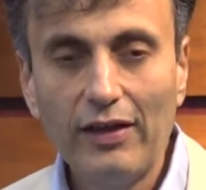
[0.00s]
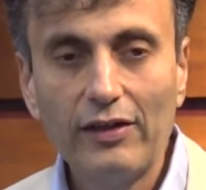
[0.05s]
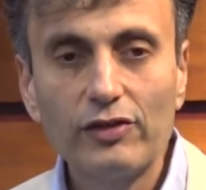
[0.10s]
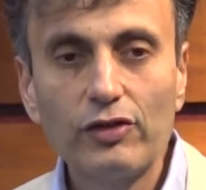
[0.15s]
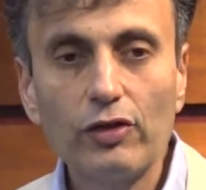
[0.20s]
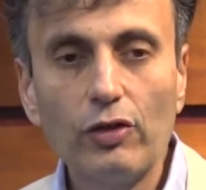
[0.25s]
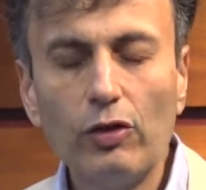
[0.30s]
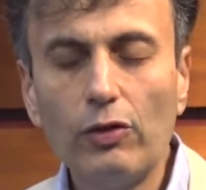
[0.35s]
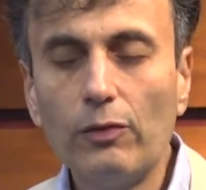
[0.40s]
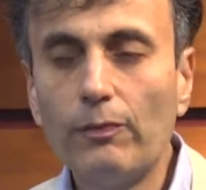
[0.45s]

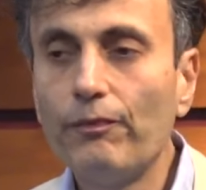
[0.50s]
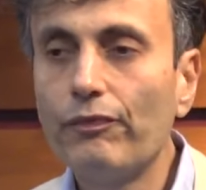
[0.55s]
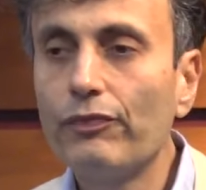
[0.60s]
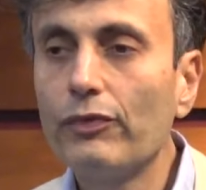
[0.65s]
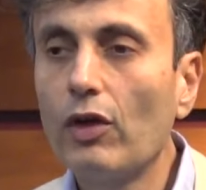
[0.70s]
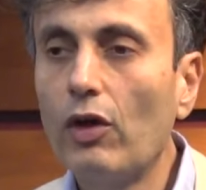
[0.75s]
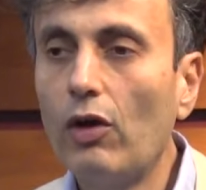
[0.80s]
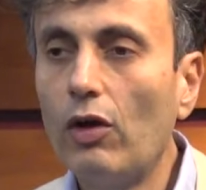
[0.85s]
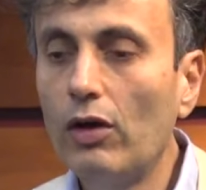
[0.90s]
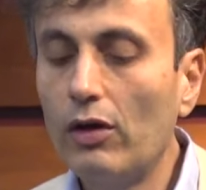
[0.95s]

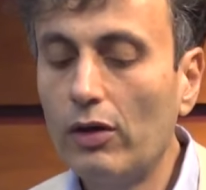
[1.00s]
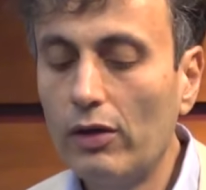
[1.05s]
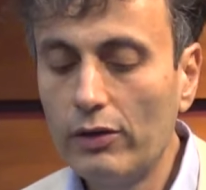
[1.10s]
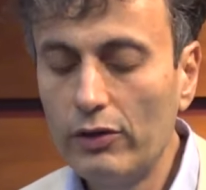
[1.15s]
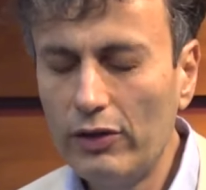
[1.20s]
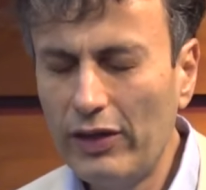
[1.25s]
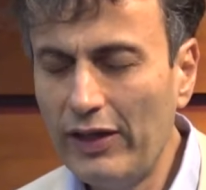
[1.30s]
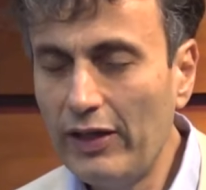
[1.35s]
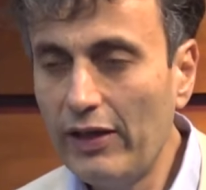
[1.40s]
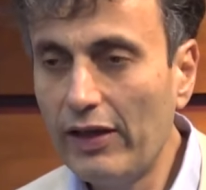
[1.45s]
So
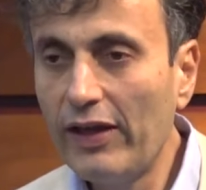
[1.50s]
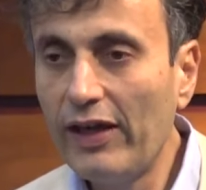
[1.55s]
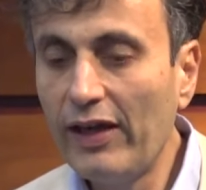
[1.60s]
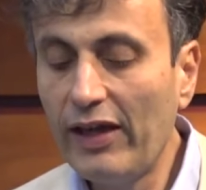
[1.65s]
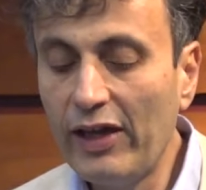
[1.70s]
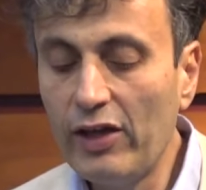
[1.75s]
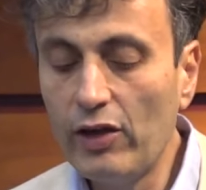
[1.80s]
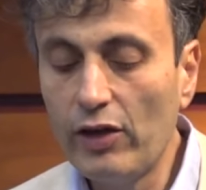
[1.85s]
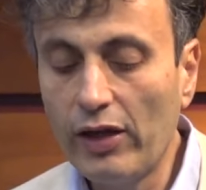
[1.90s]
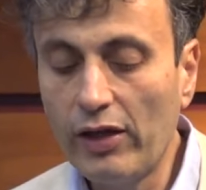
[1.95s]

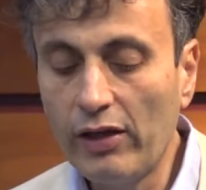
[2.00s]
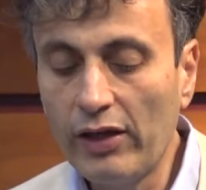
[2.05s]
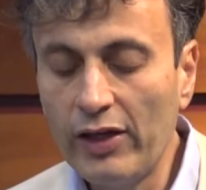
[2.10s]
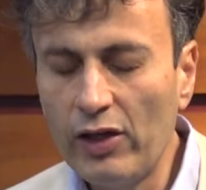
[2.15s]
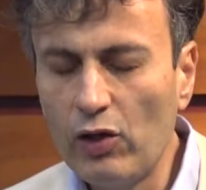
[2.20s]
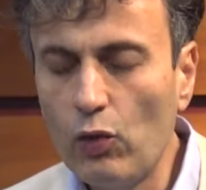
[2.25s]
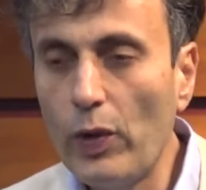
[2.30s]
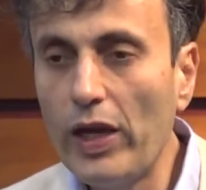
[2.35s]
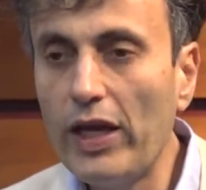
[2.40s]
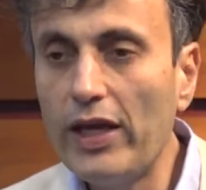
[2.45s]

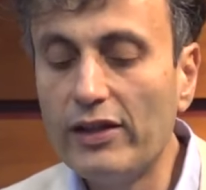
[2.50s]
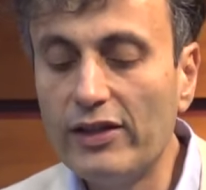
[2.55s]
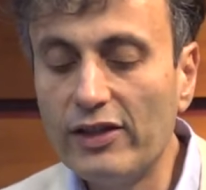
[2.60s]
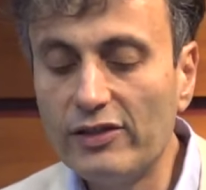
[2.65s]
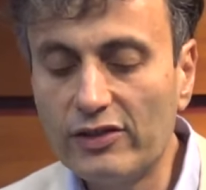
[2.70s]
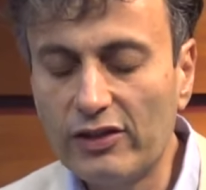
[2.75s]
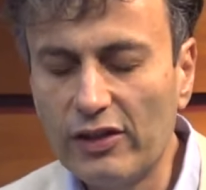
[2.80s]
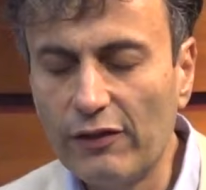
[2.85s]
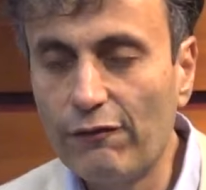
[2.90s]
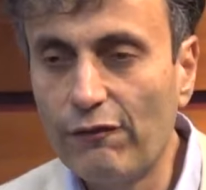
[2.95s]
in a way,
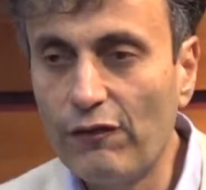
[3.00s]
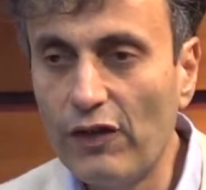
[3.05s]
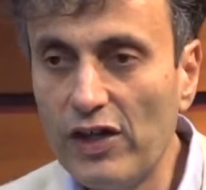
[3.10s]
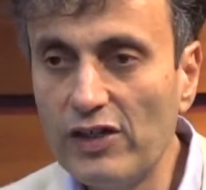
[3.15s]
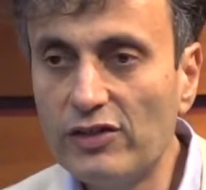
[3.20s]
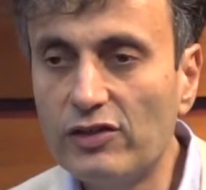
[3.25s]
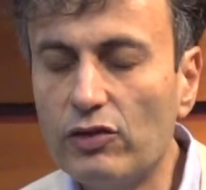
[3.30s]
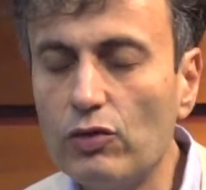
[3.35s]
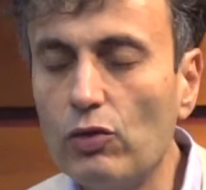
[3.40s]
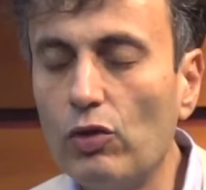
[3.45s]
this the
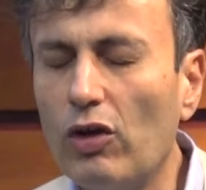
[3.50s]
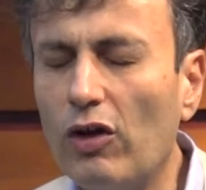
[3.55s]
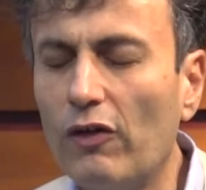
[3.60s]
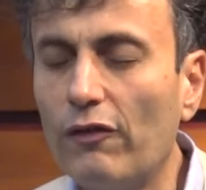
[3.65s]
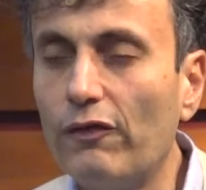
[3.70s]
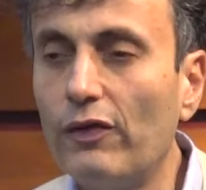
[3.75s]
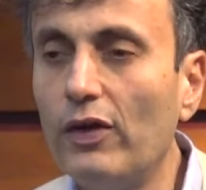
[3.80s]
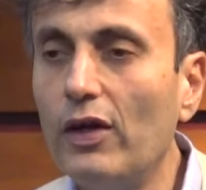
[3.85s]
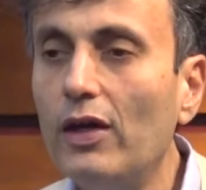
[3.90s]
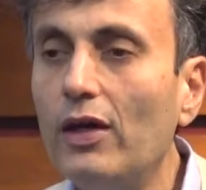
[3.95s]
first rule
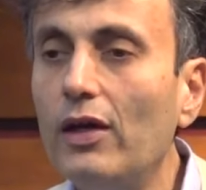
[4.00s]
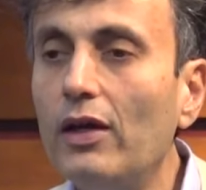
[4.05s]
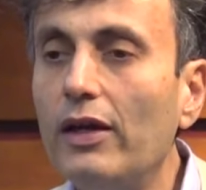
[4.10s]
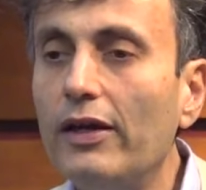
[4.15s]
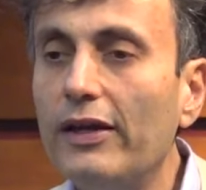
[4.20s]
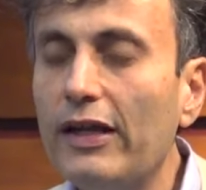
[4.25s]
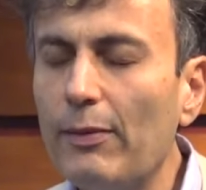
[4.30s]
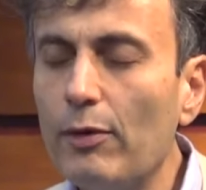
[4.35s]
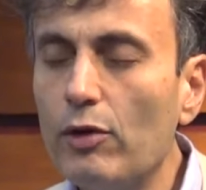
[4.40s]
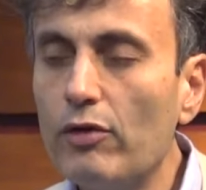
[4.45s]
of
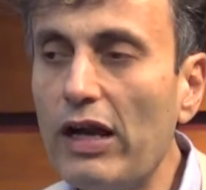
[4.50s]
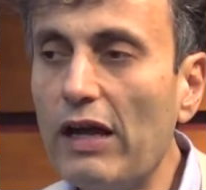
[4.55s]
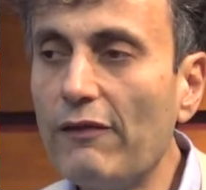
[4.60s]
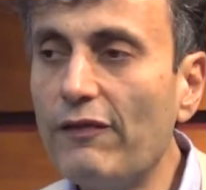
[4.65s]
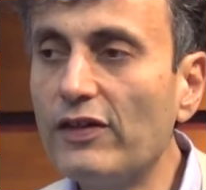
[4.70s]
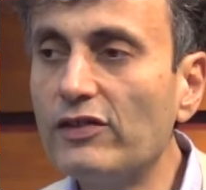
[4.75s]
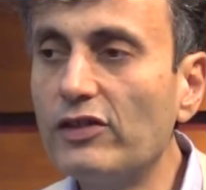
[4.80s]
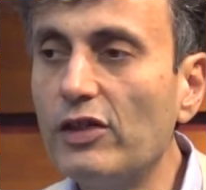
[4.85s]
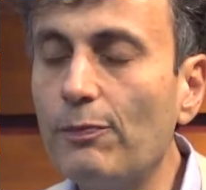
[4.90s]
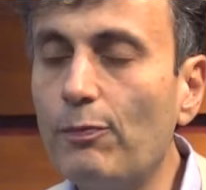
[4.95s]

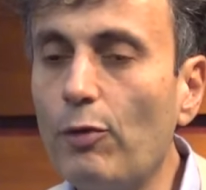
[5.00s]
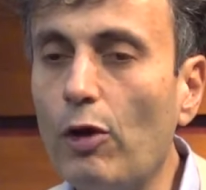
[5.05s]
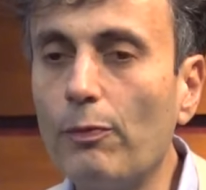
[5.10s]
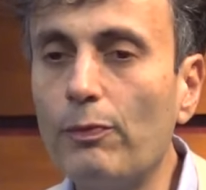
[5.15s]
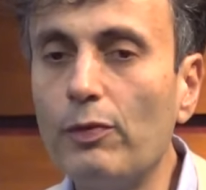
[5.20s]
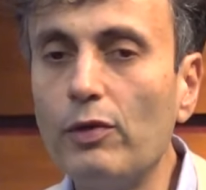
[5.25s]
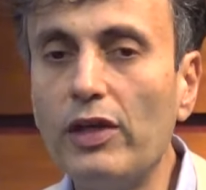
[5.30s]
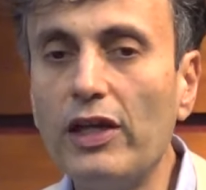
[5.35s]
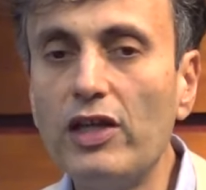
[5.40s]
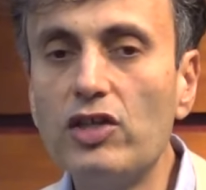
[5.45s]
demographics and
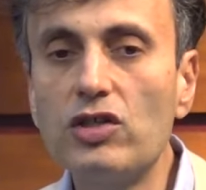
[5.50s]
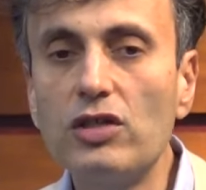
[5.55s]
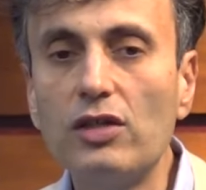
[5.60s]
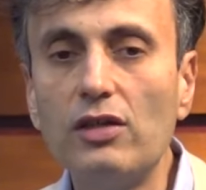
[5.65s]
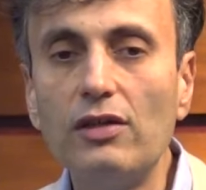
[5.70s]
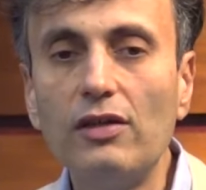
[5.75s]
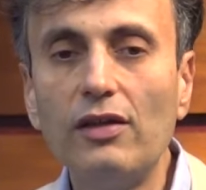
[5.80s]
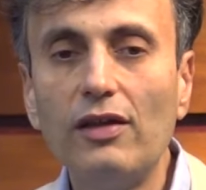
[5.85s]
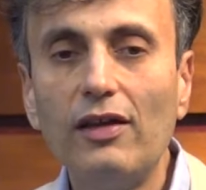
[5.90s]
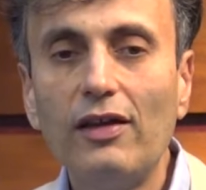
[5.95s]

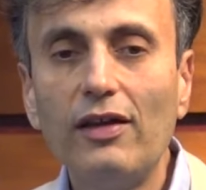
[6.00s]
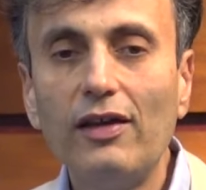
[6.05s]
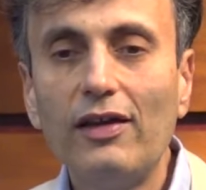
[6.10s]
population